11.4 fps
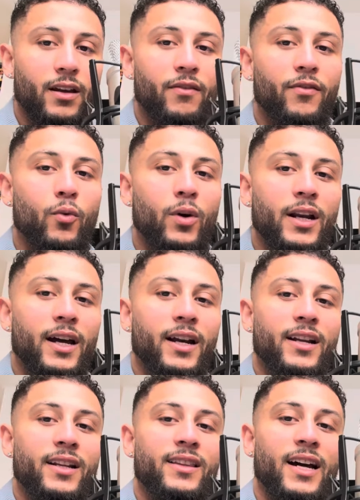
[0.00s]
For
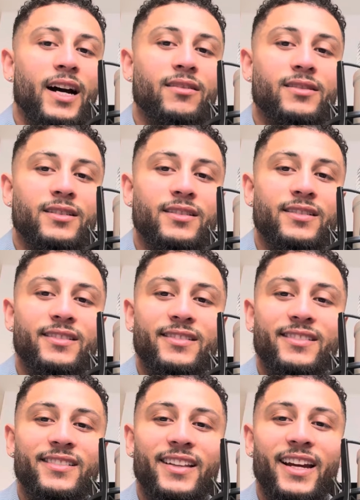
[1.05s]
100,000.
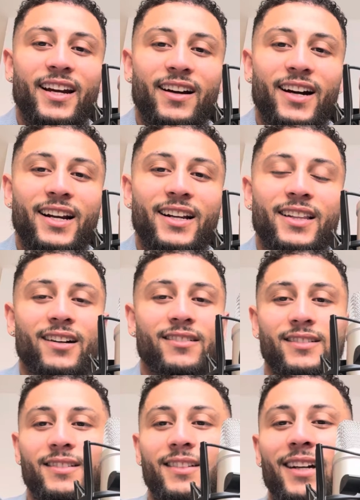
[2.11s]
There, 100,000.
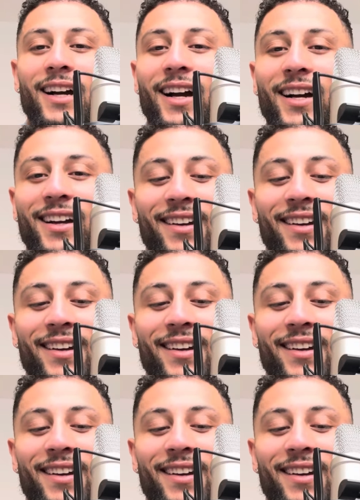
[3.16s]
Ha!